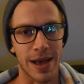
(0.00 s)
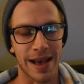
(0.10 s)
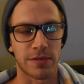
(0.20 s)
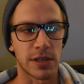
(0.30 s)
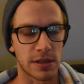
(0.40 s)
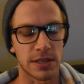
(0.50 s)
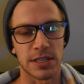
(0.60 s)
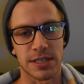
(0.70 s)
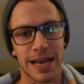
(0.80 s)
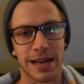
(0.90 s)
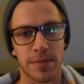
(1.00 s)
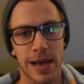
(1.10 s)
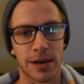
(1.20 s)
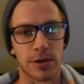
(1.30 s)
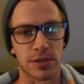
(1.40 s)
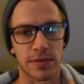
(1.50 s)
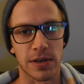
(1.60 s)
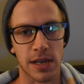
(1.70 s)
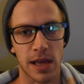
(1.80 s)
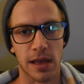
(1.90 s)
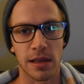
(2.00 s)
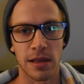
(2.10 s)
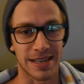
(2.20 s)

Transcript: have to hit these exact macros every day.